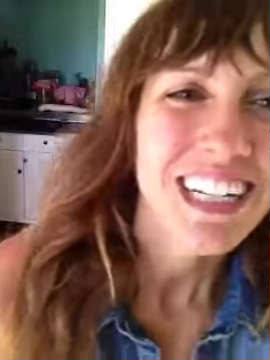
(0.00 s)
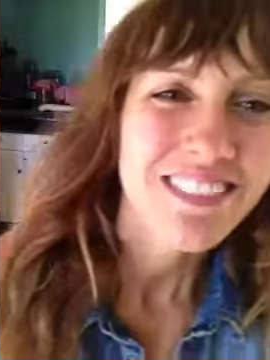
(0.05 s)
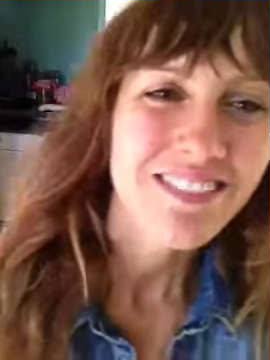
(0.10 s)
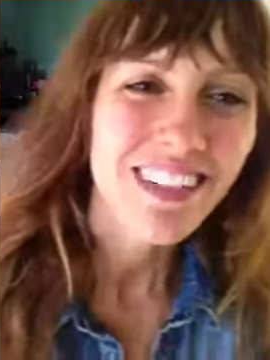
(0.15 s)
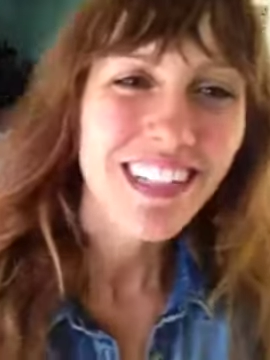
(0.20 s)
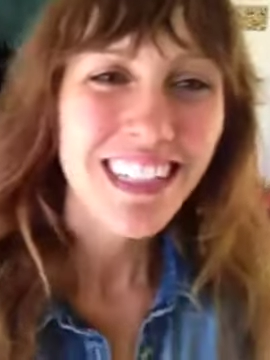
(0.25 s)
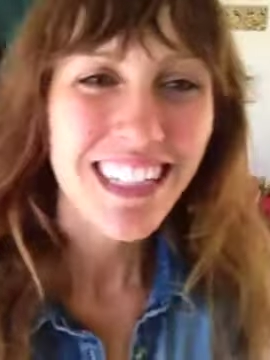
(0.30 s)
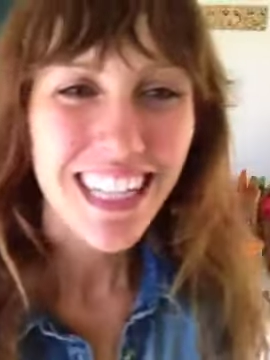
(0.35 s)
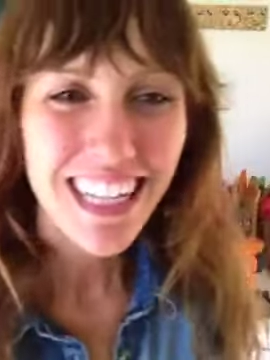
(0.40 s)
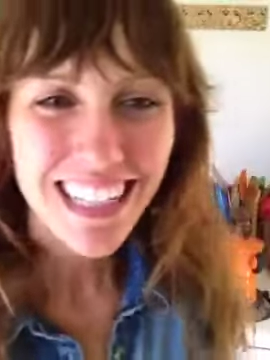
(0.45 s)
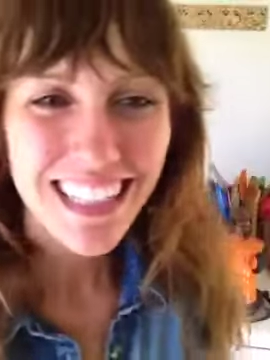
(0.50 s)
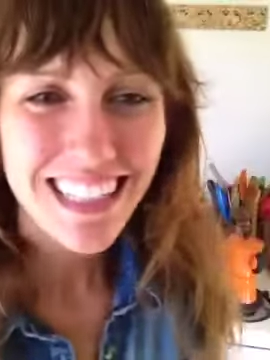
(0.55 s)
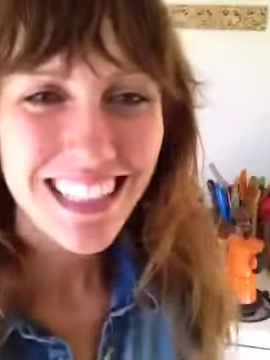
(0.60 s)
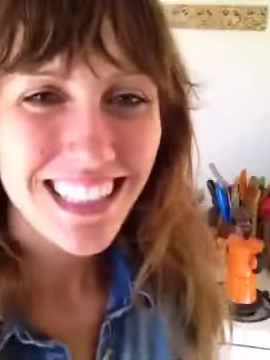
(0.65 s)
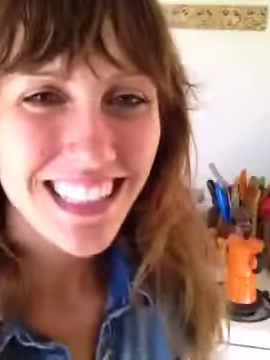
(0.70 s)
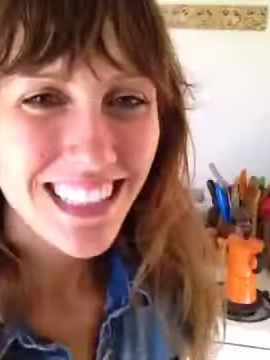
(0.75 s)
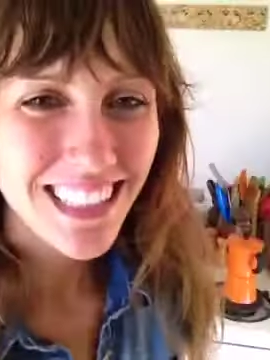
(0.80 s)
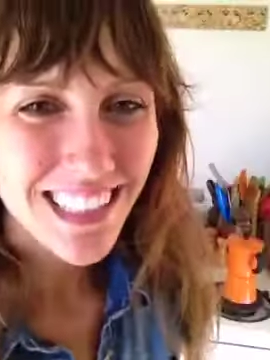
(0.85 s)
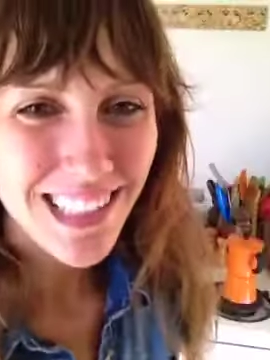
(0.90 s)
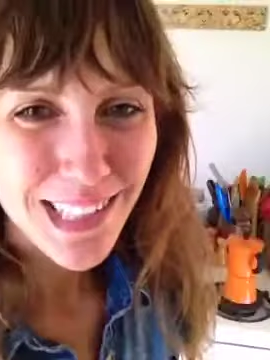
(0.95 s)
But
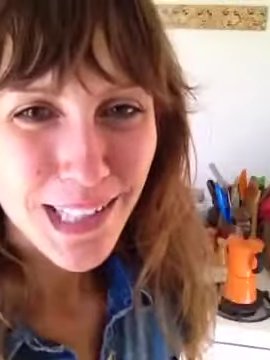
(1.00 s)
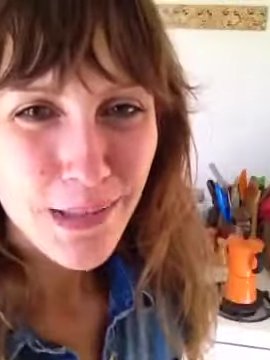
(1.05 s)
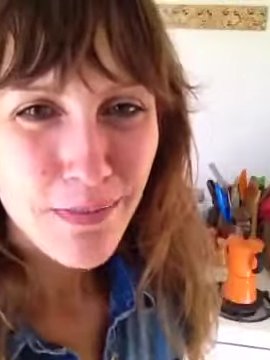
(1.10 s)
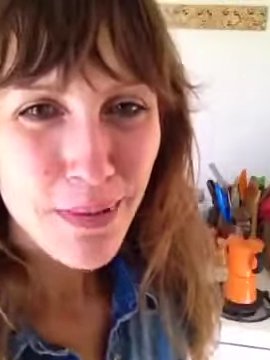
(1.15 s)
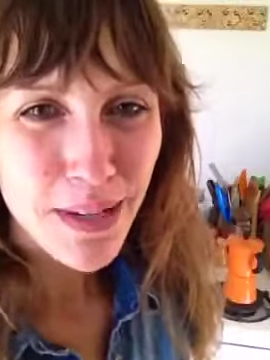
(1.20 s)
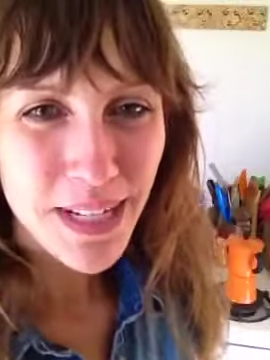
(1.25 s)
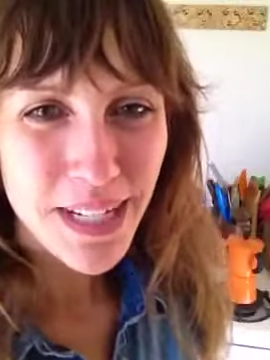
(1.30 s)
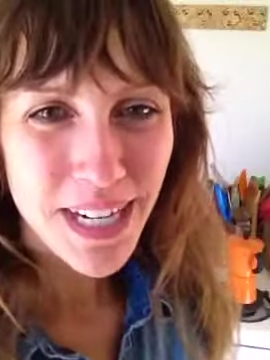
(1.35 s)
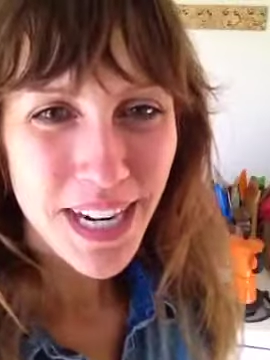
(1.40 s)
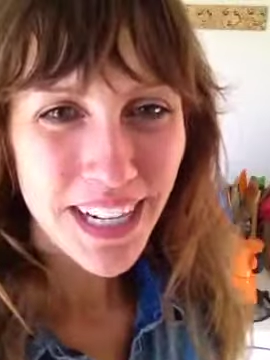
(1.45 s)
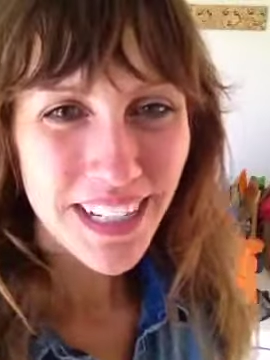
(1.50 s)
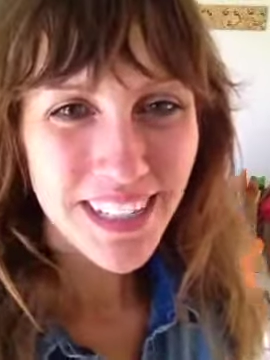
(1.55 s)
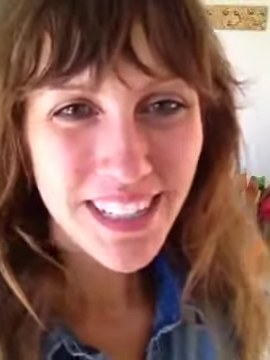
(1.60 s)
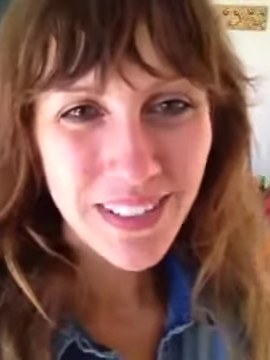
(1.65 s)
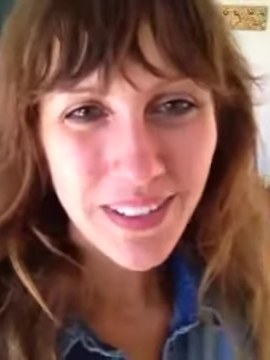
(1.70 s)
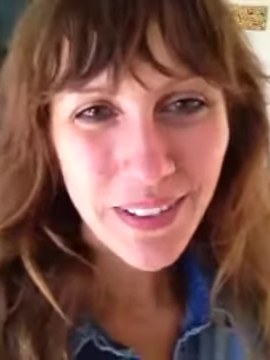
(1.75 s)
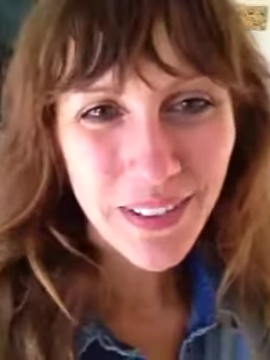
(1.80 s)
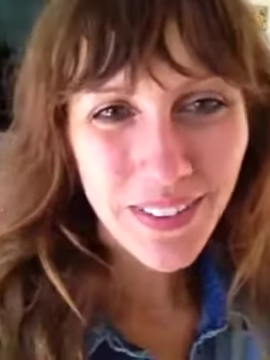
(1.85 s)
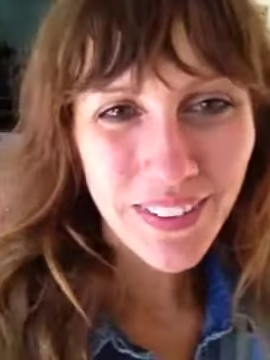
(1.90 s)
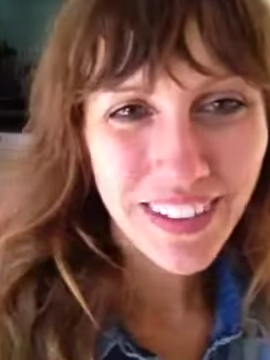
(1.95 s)
luckily, it's beach hair,
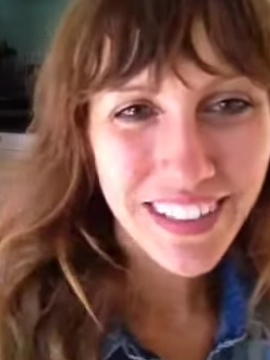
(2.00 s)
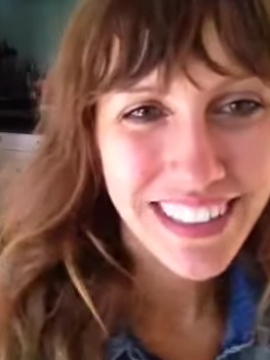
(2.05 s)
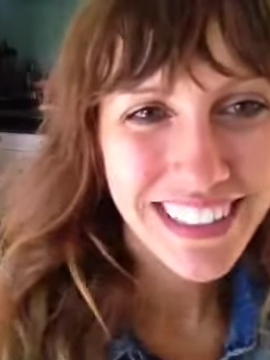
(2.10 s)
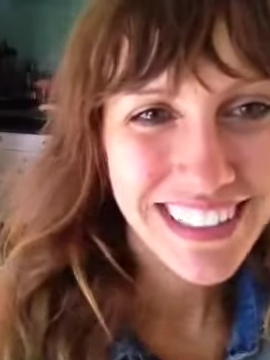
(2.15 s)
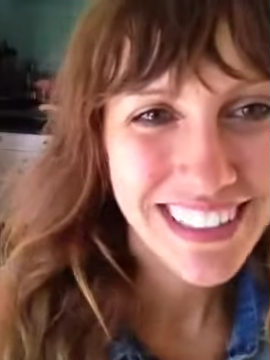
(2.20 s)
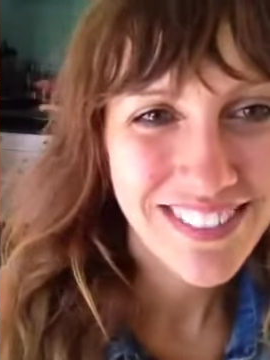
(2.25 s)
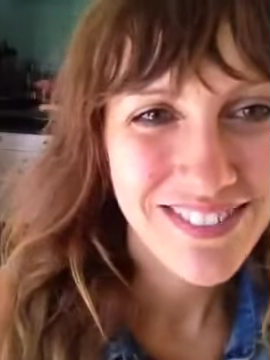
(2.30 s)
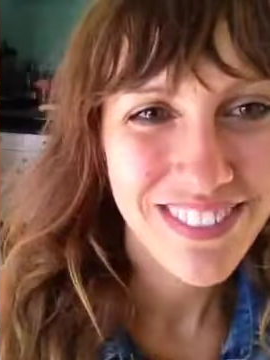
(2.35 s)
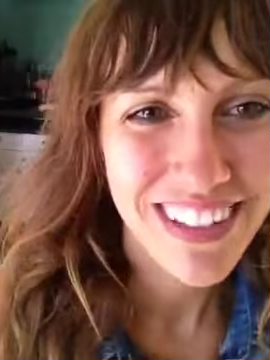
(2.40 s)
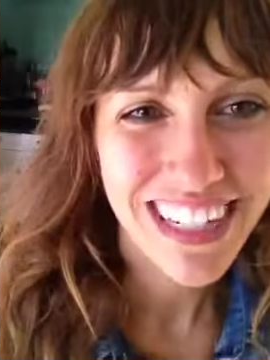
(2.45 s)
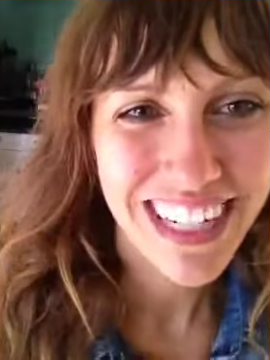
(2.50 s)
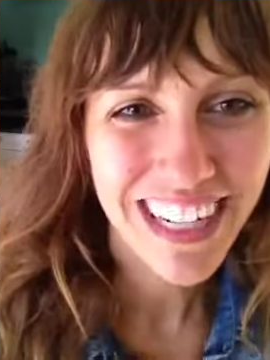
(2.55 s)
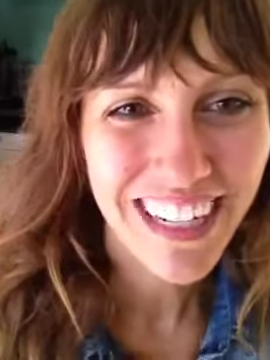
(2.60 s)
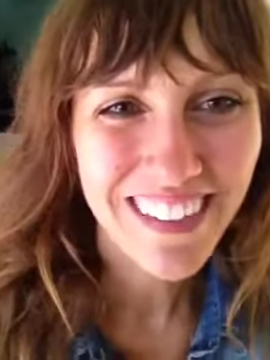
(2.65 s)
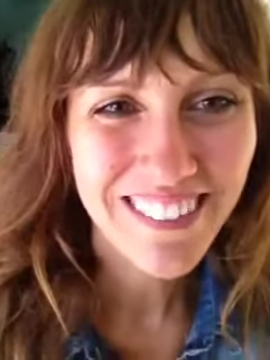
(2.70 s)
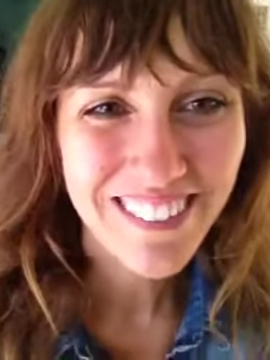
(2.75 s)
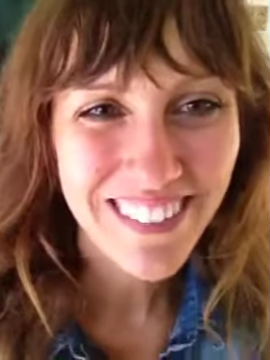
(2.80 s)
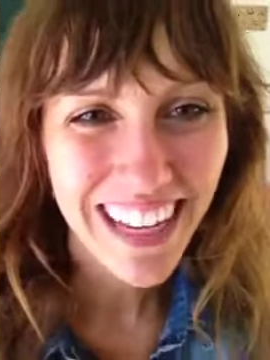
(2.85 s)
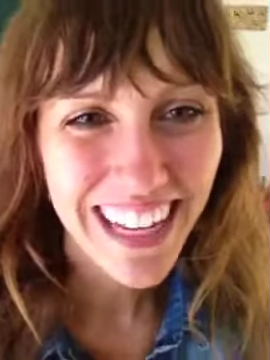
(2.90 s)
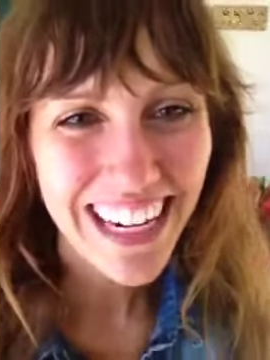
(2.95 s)
so it works. But
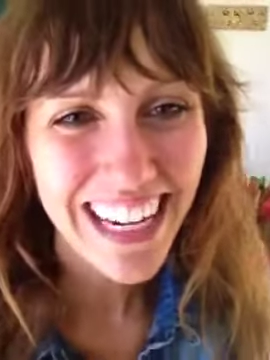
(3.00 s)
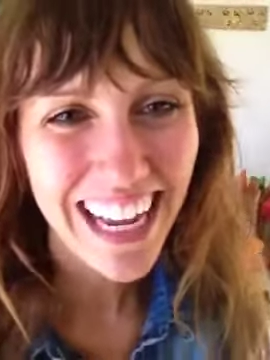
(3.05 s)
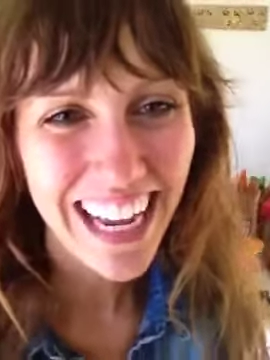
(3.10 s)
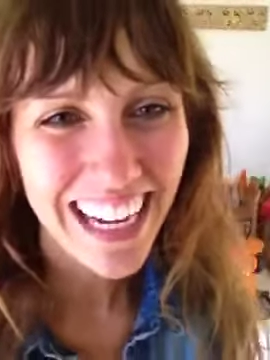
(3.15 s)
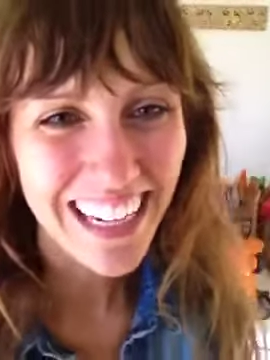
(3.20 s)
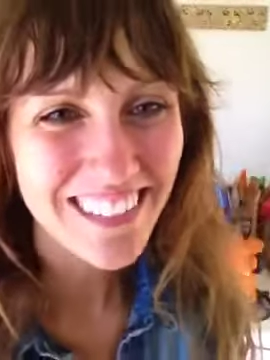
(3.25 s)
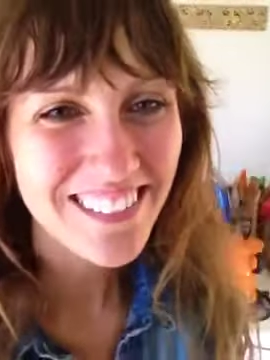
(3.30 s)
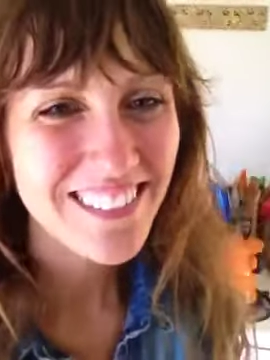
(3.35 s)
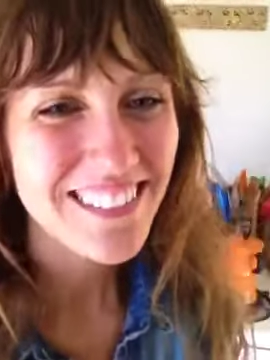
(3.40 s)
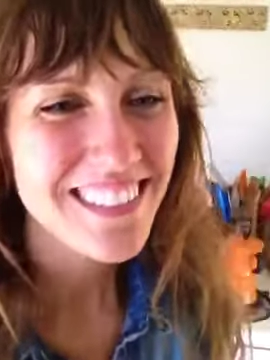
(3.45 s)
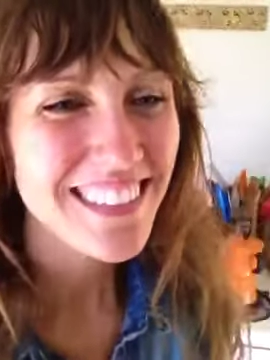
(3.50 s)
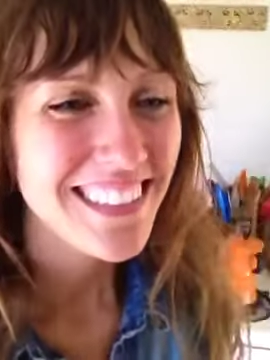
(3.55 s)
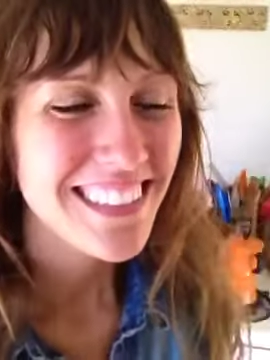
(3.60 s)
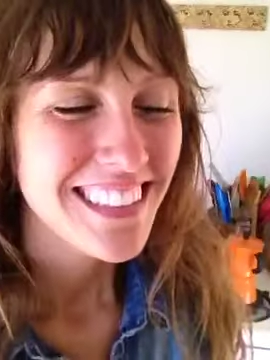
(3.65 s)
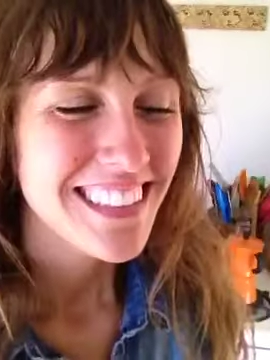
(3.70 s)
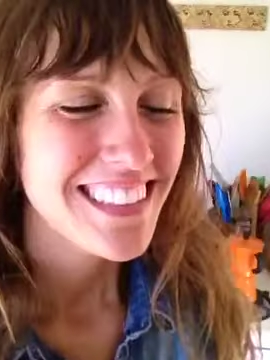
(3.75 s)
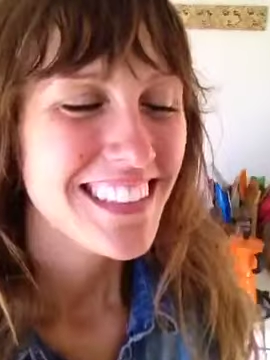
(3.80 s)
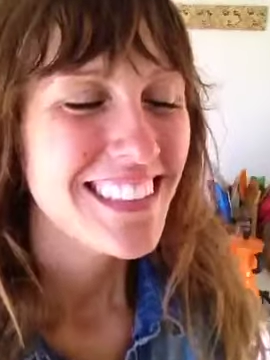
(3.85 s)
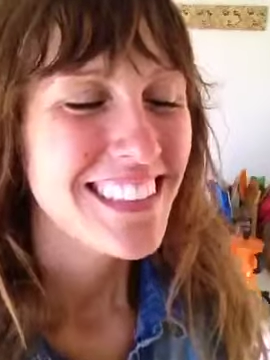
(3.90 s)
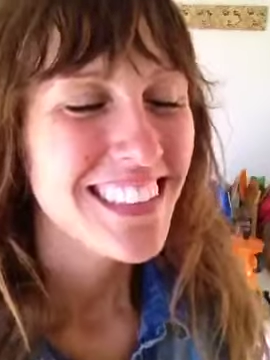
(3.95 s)
anyhow,
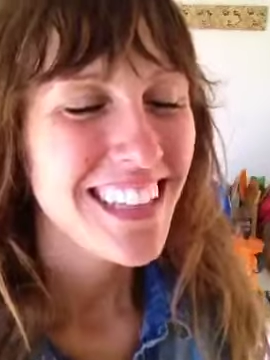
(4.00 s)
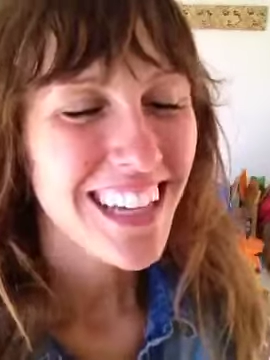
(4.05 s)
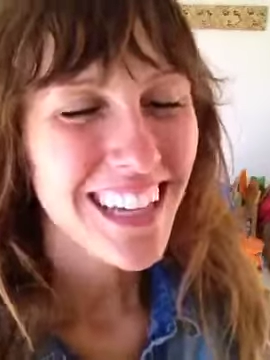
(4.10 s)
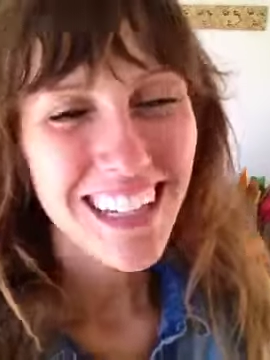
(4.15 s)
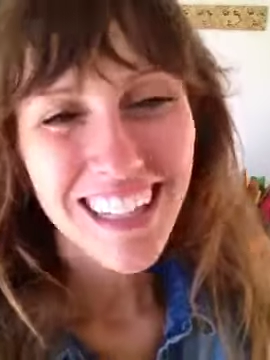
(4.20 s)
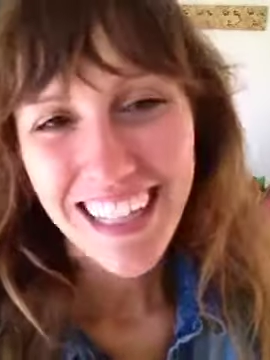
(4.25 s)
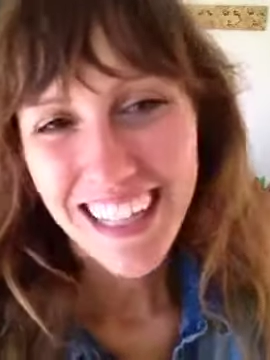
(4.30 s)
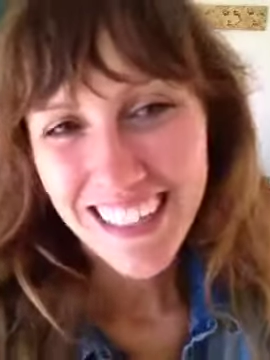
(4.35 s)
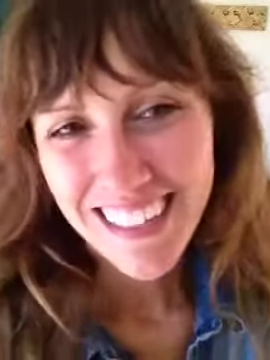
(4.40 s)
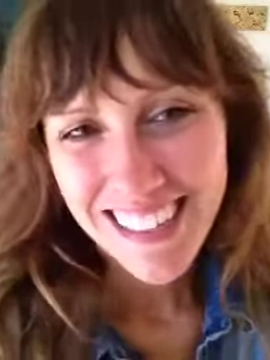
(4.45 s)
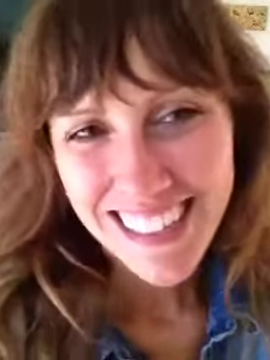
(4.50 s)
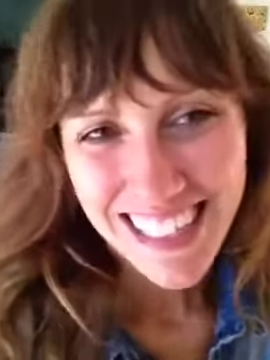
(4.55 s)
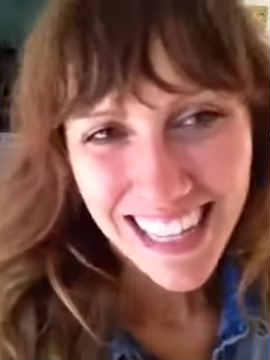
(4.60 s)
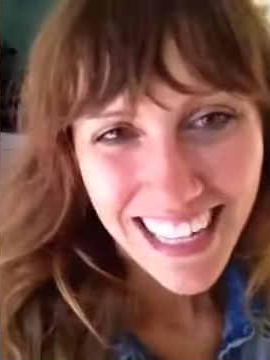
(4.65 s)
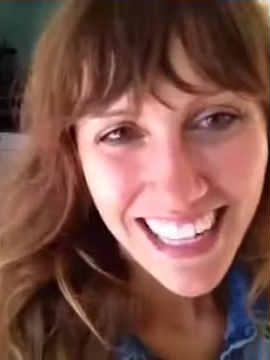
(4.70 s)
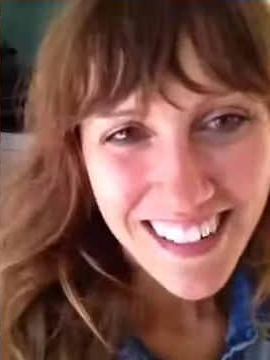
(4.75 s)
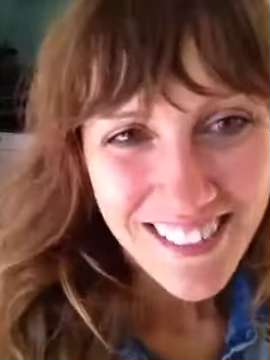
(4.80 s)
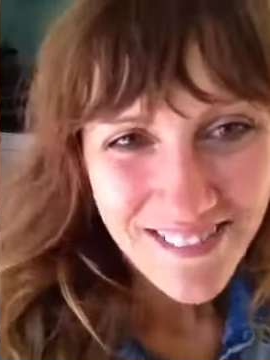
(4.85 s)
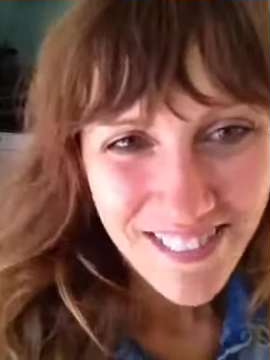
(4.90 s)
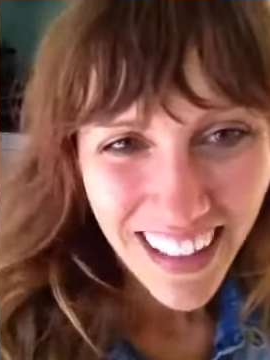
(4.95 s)
all hair
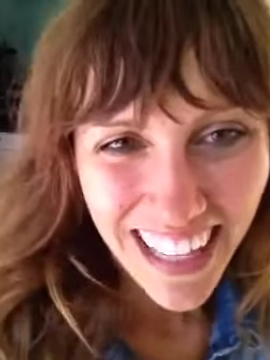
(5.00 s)
aside.